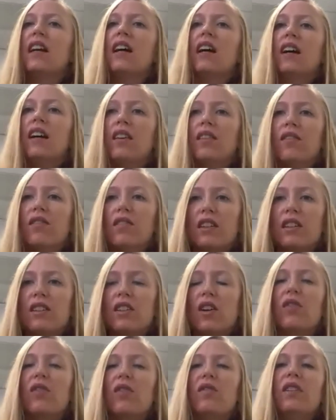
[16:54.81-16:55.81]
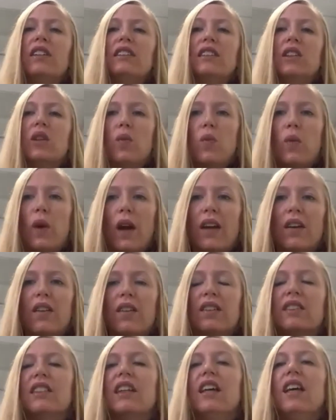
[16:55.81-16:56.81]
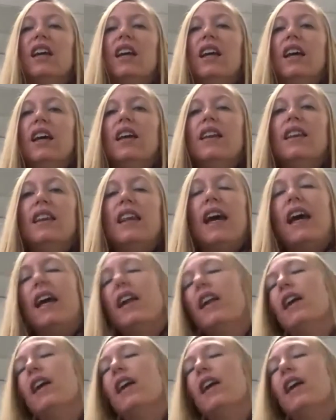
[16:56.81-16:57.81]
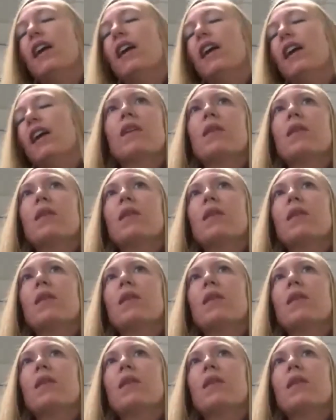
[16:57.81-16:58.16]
of the dolphins and the whales that um,